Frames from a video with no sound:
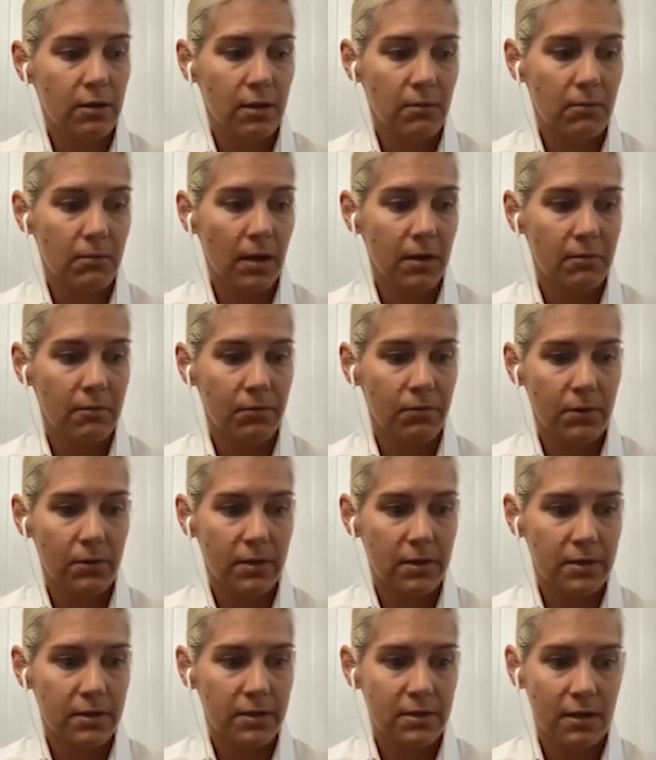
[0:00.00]
my
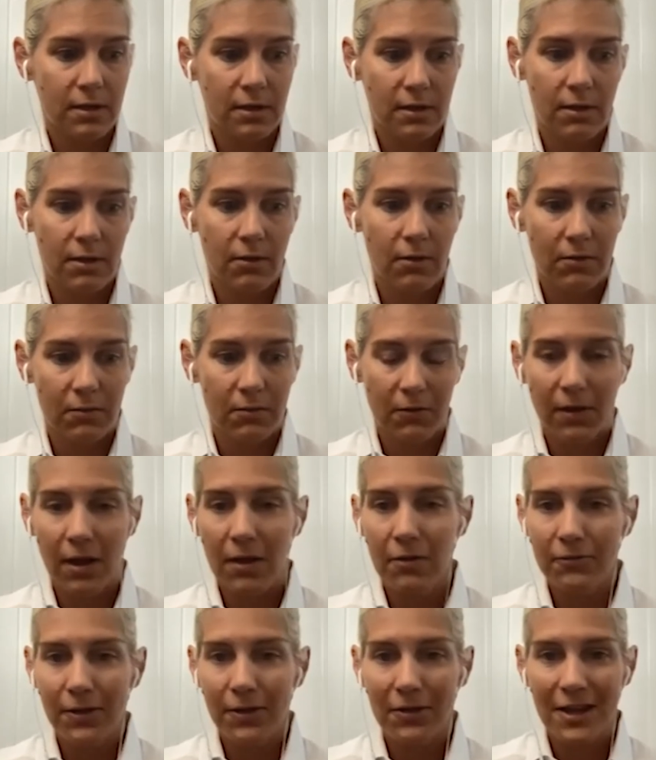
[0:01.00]
employees,
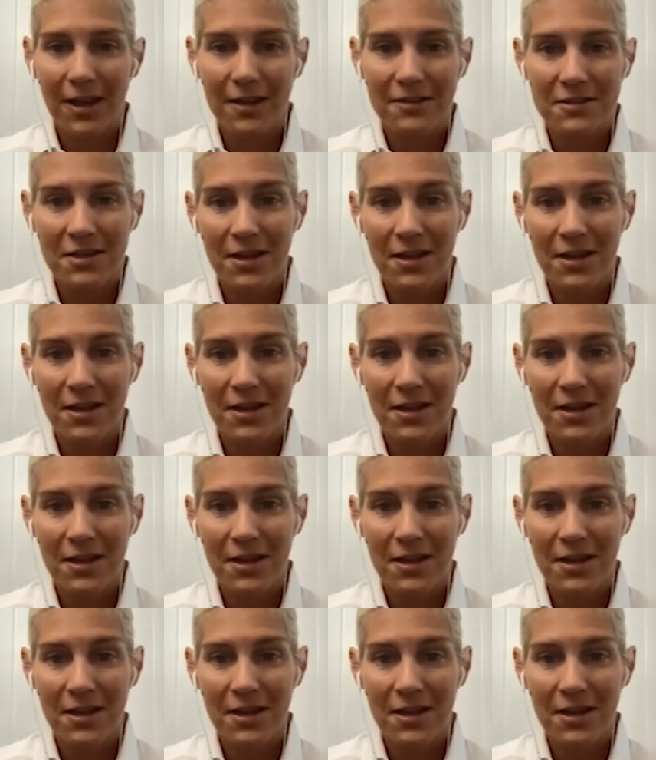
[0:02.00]
felt that